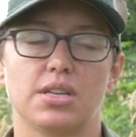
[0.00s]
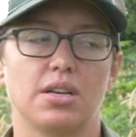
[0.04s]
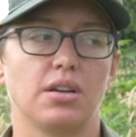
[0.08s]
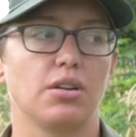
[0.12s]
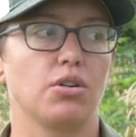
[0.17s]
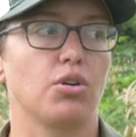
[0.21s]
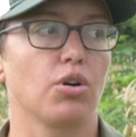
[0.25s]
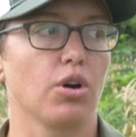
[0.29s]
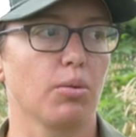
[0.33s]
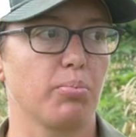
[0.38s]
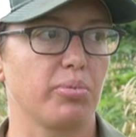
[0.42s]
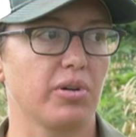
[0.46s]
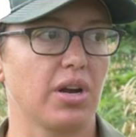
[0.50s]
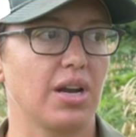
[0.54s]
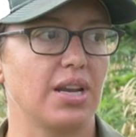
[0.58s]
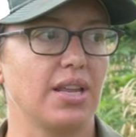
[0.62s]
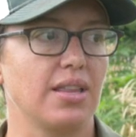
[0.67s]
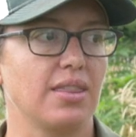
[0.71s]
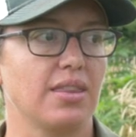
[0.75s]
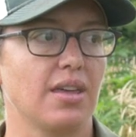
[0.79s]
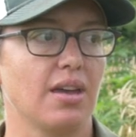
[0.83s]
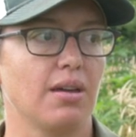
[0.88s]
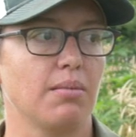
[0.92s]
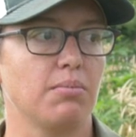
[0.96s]
and
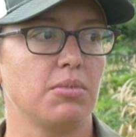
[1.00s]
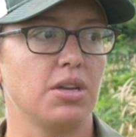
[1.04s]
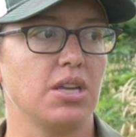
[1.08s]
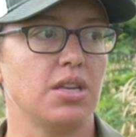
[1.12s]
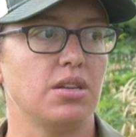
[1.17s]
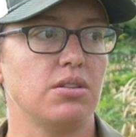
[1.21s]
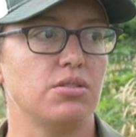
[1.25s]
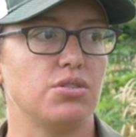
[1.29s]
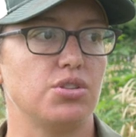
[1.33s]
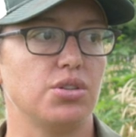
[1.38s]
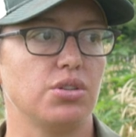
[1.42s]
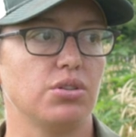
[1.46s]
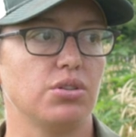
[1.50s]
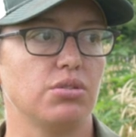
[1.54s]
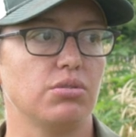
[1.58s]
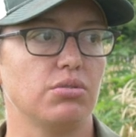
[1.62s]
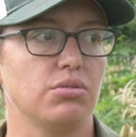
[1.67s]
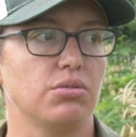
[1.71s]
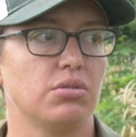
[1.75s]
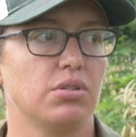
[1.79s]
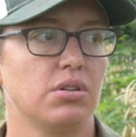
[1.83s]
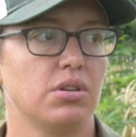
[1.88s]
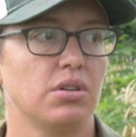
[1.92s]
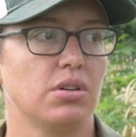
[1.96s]
incorporating them
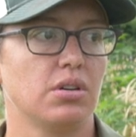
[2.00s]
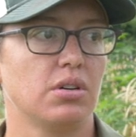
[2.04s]
into